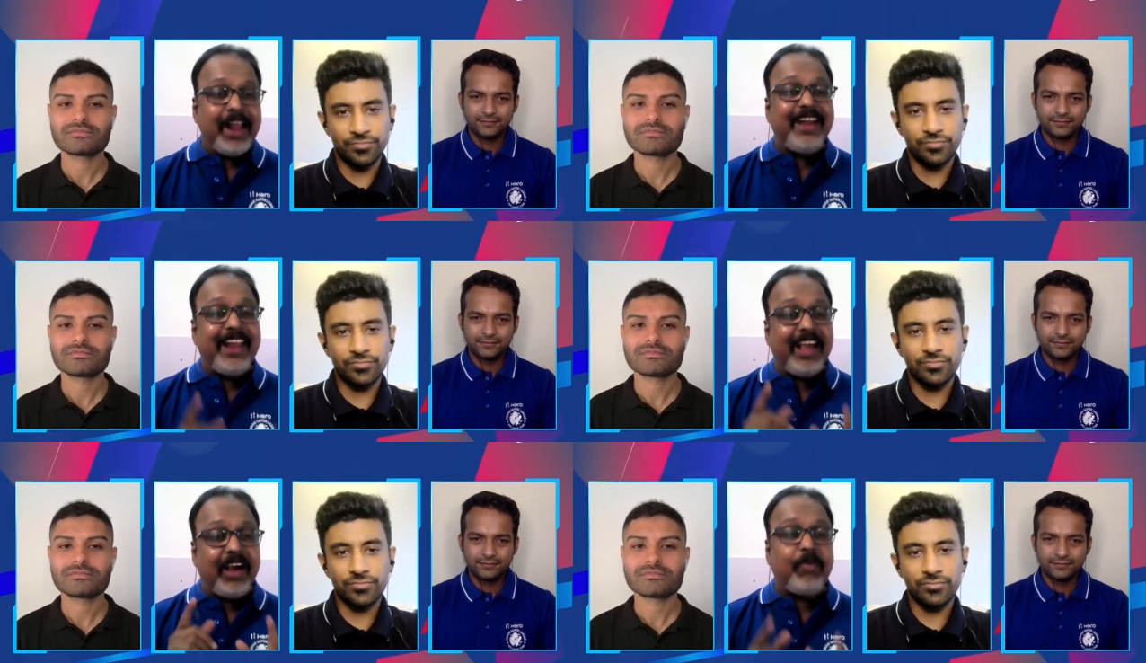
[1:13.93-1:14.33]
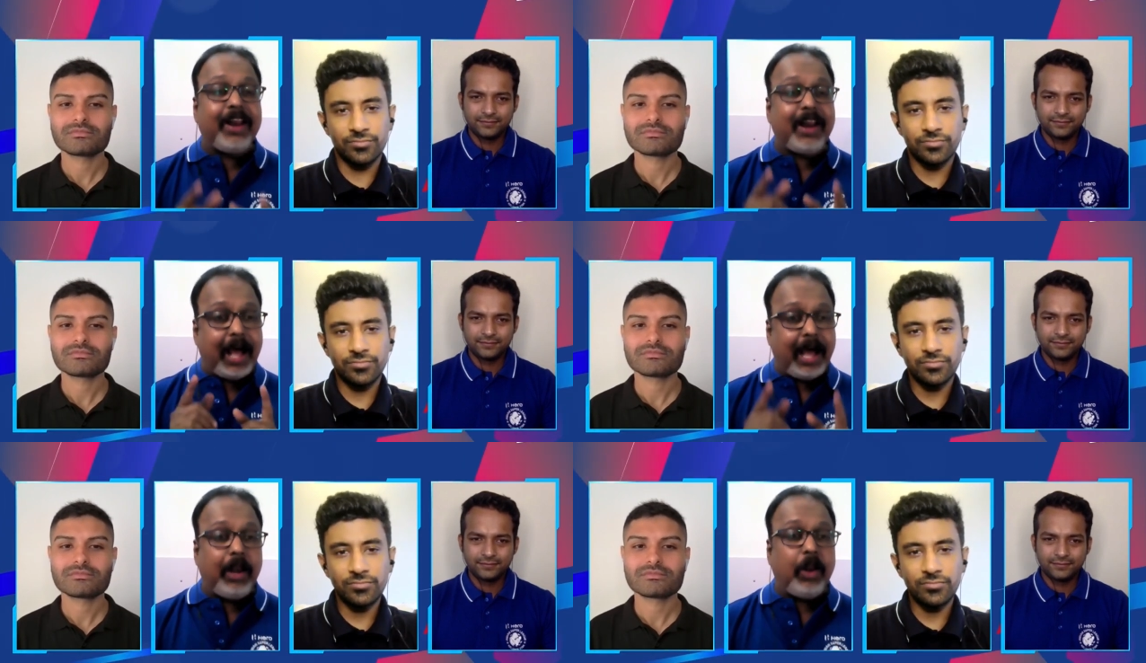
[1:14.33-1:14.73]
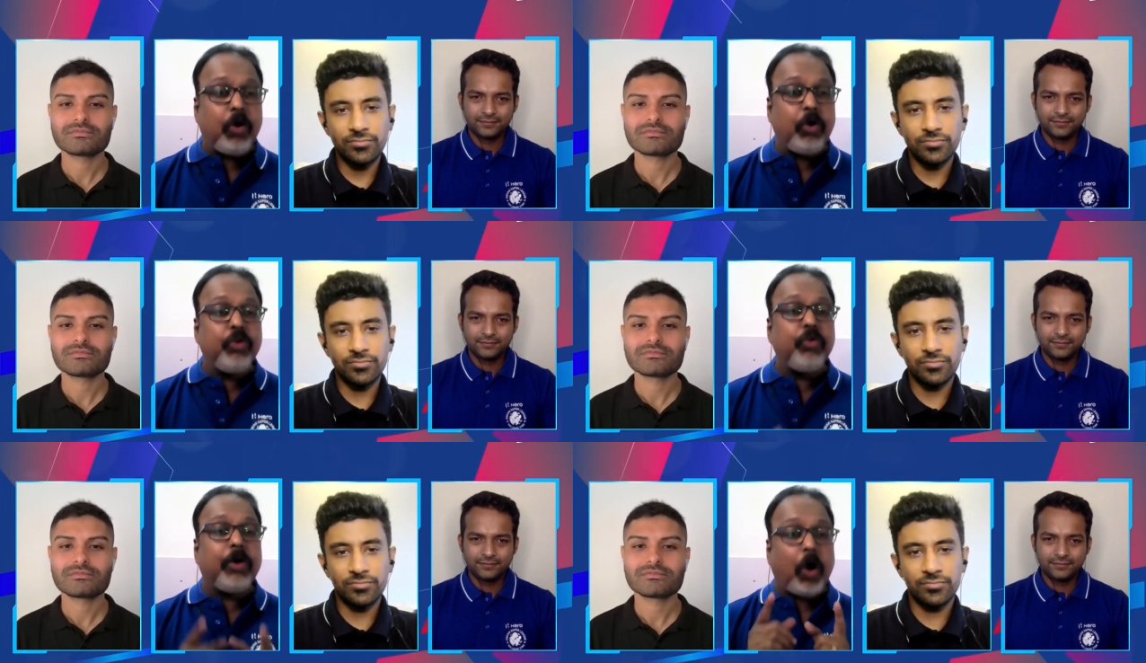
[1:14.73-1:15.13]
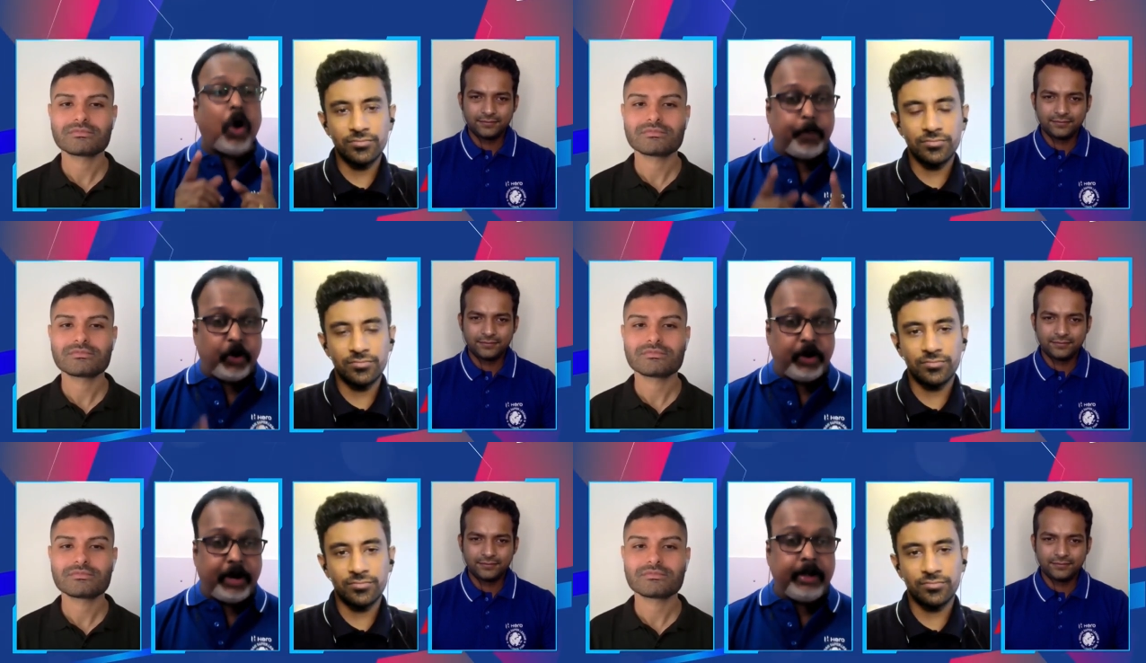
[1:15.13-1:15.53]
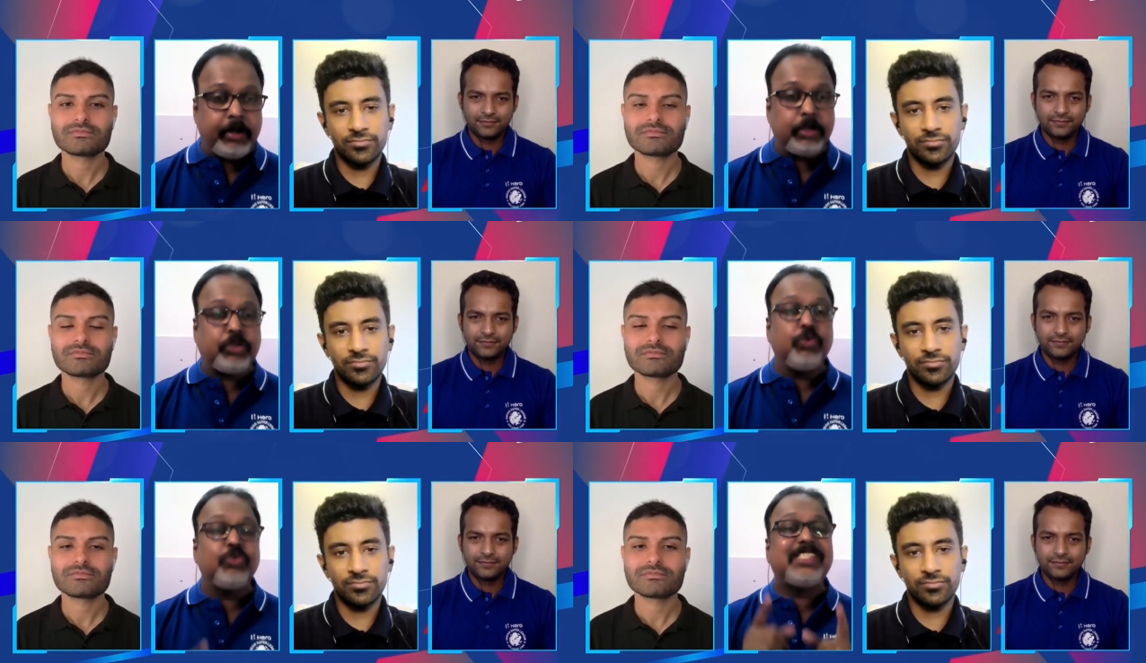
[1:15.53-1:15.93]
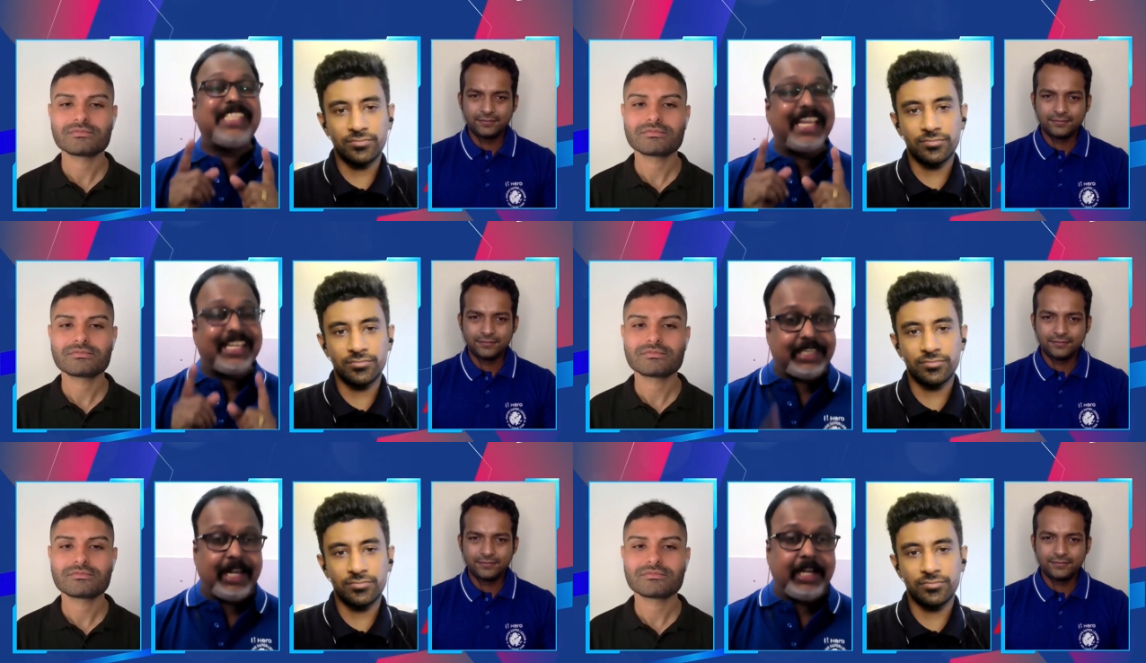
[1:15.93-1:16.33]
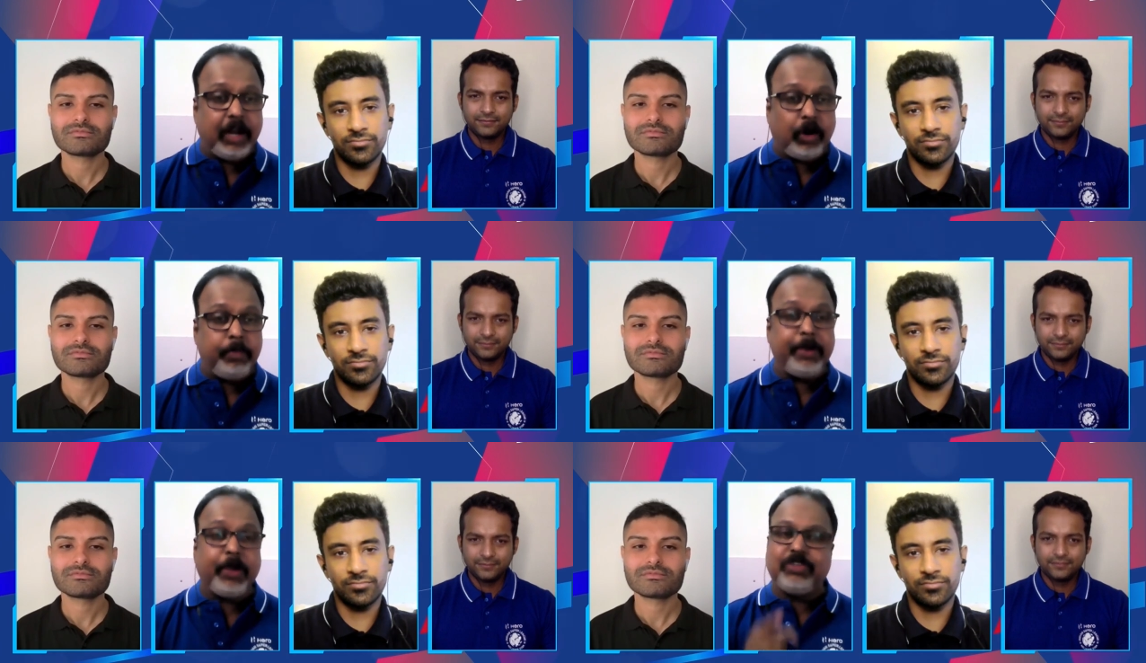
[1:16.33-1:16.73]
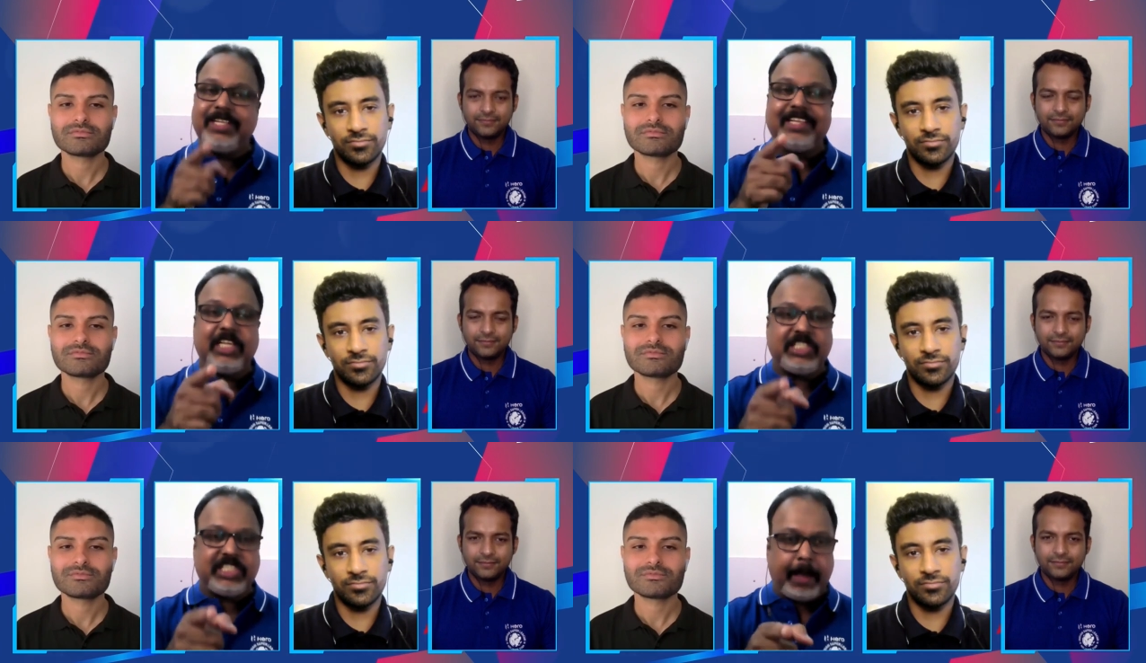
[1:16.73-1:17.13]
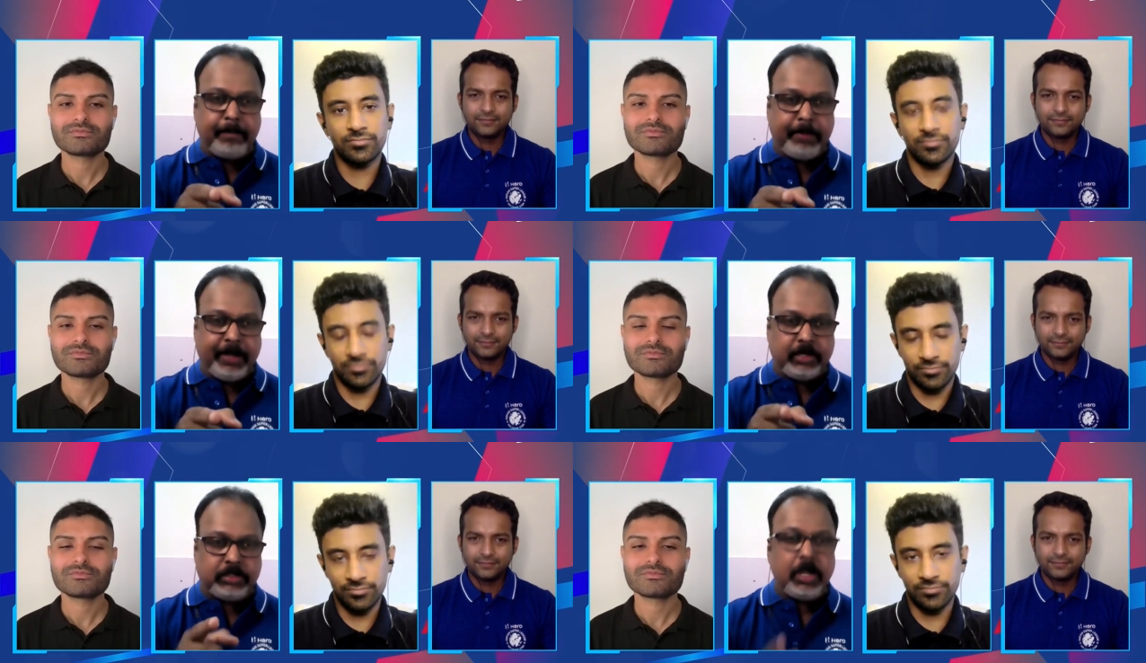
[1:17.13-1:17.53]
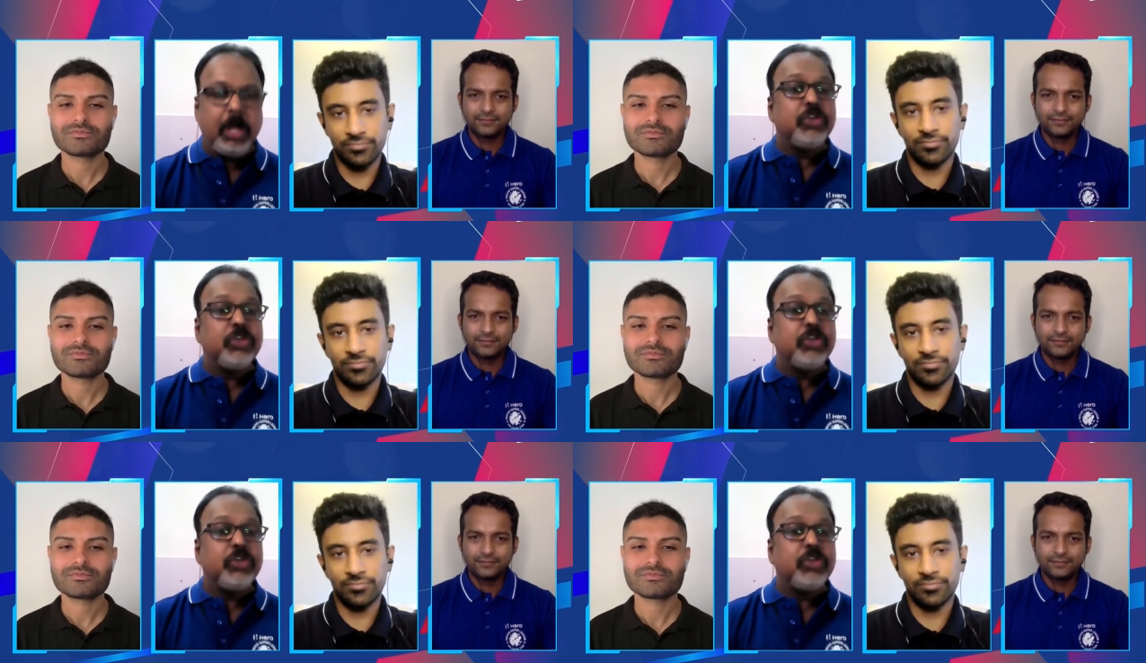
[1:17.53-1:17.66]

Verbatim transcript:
Speaker 1: never allow your opponent to settle down because they are the champions.